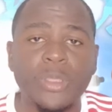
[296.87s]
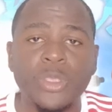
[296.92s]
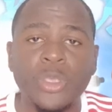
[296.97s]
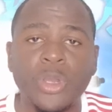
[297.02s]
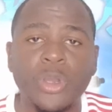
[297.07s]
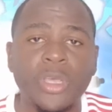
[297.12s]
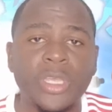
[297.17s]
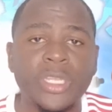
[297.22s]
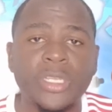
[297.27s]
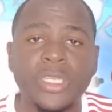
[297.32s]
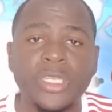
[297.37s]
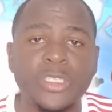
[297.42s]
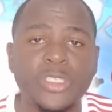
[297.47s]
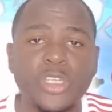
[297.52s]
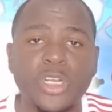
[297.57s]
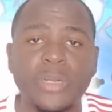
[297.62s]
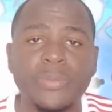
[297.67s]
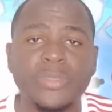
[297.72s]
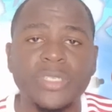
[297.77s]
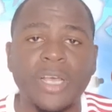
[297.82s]
you know,
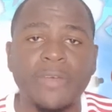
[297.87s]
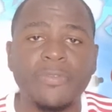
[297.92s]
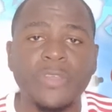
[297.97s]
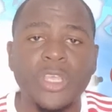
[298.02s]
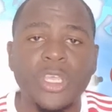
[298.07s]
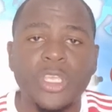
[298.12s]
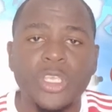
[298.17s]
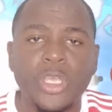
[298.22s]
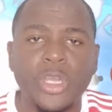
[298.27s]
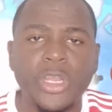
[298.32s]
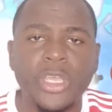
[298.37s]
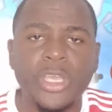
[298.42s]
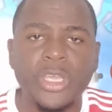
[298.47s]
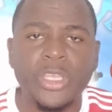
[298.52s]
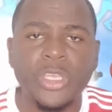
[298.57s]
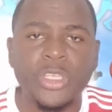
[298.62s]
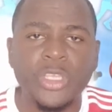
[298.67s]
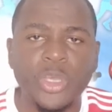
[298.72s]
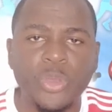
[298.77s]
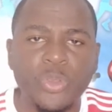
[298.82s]
in terms of, you know,
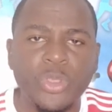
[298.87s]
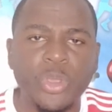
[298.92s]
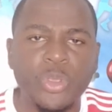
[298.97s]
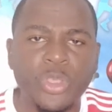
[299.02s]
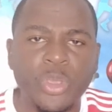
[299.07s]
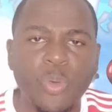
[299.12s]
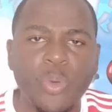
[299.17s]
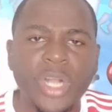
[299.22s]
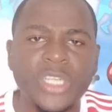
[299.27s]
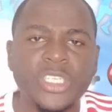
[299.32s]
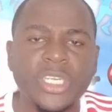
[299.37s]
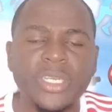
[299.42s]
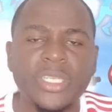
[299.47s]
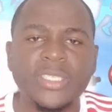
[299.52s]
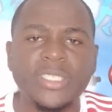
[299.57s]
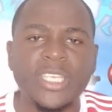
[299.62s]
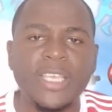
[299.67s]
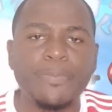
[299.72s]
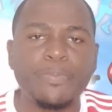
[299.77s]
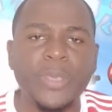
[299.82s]
you're watching
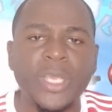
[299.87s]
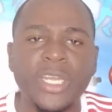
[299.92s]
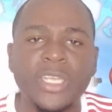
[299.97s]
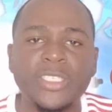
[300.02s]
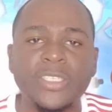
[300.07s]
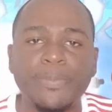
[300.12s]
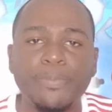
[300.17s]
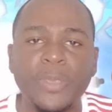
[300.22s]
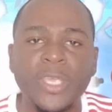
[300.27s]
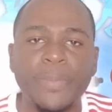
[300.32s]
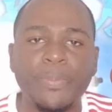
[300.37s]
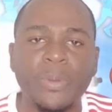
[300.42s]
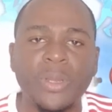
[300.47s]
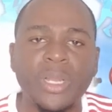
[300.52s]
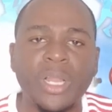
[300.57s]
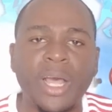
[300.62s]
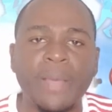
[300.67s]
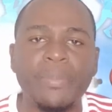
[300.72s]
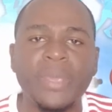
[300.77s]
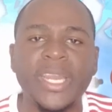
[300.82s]
the CPL, you see
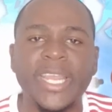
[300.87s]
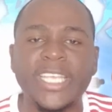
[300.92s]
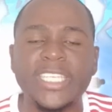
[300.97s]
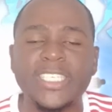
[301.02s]
people, I mean,